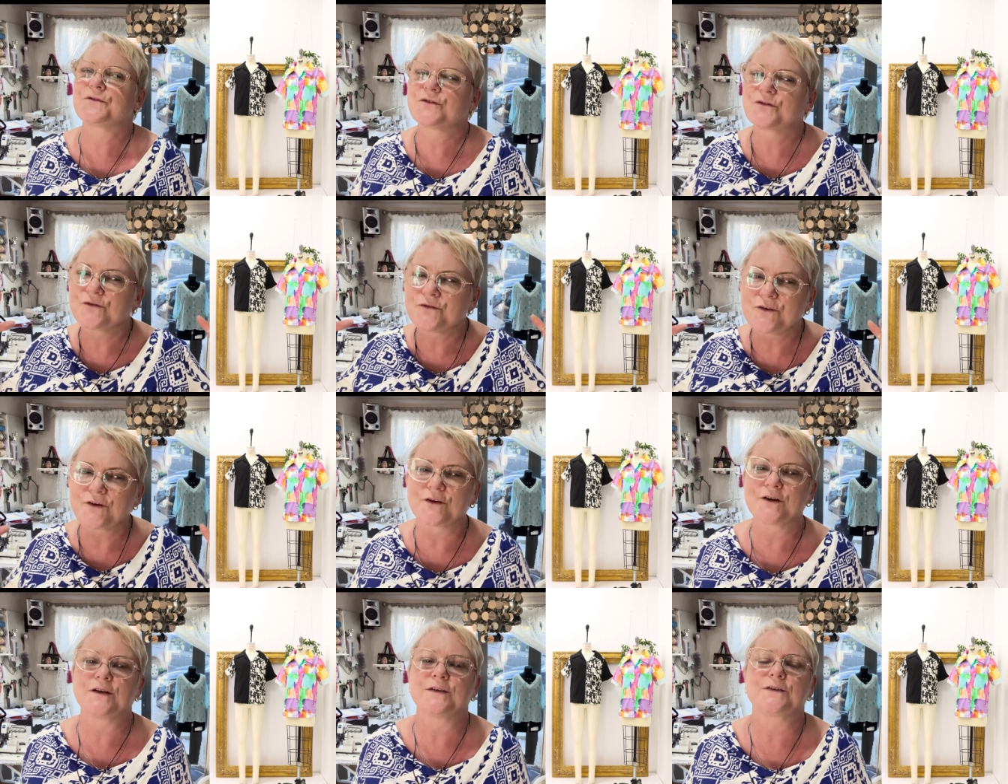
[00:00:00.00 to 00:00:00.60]

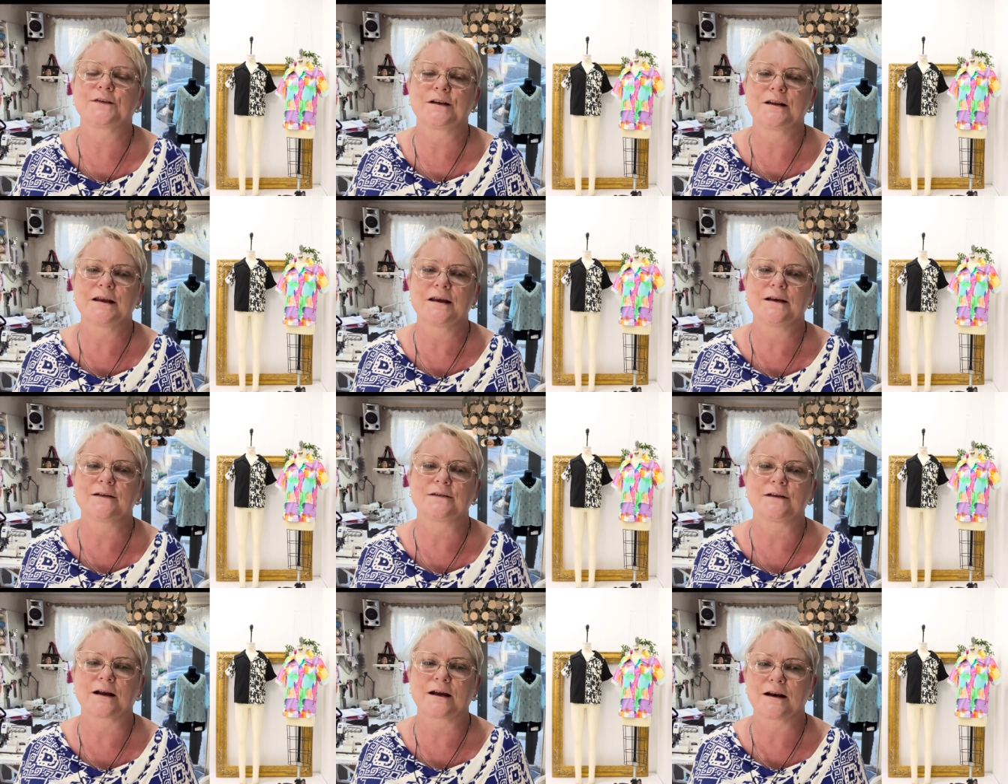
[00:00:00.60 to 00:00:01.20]
Seriously,
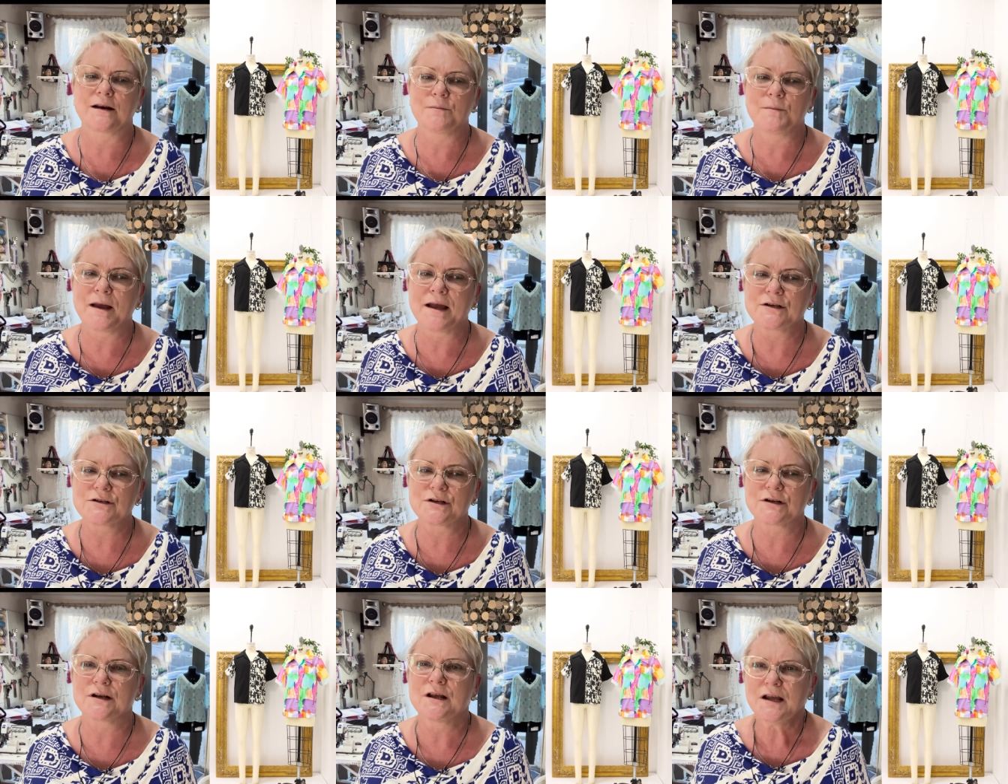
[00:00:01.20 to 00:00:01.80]
is. I can
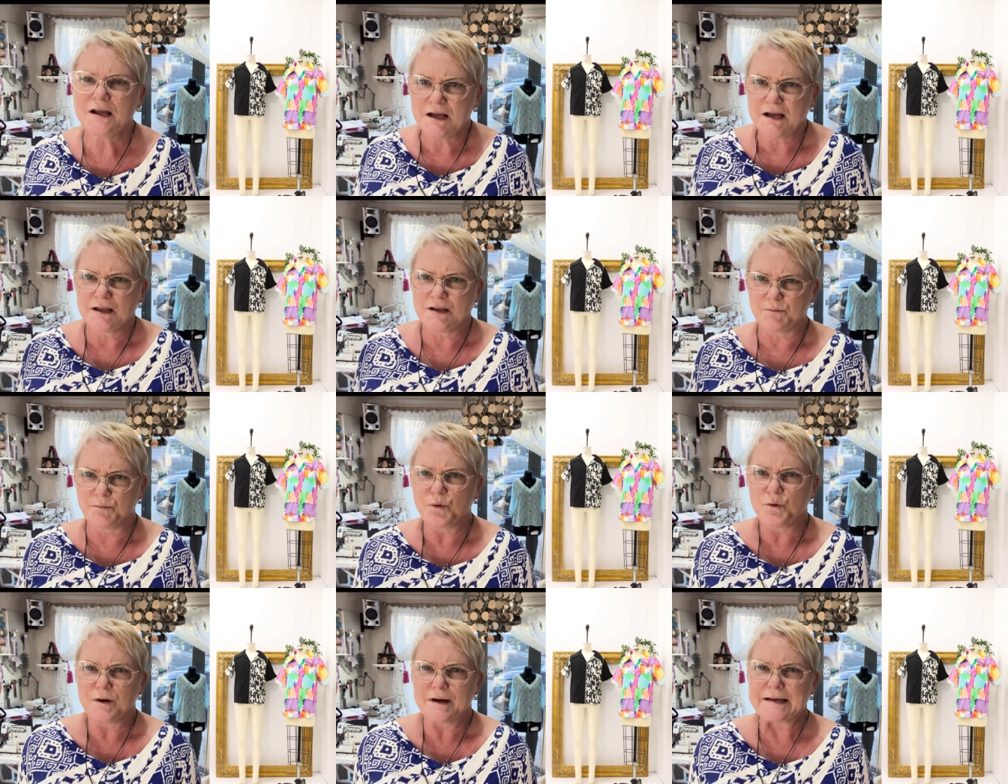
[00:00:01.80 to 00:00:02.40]
imagine the
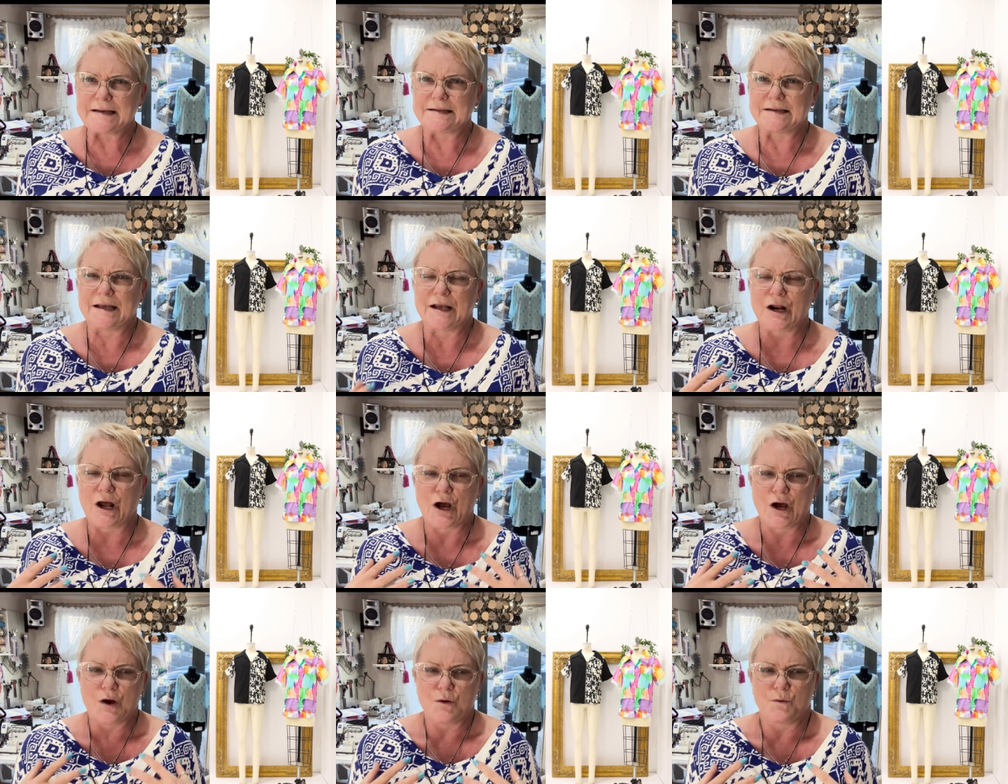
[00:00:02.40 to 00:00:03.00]
boys, you
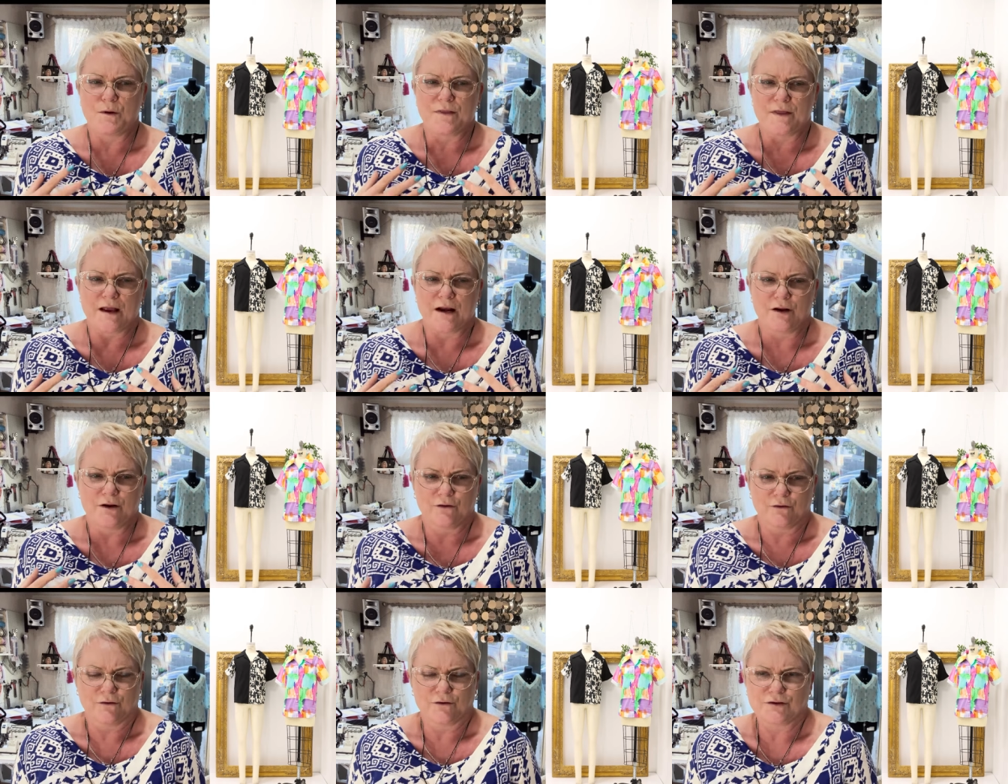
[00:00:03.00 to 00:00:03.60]
know, with their
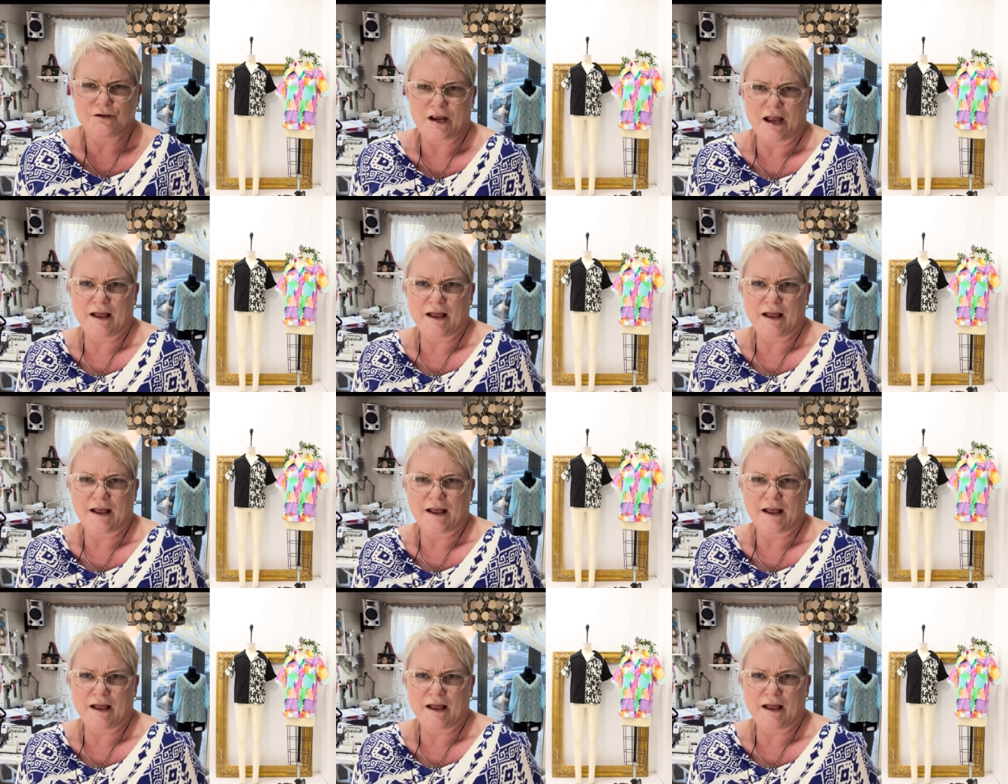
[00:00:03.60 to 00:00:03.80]
little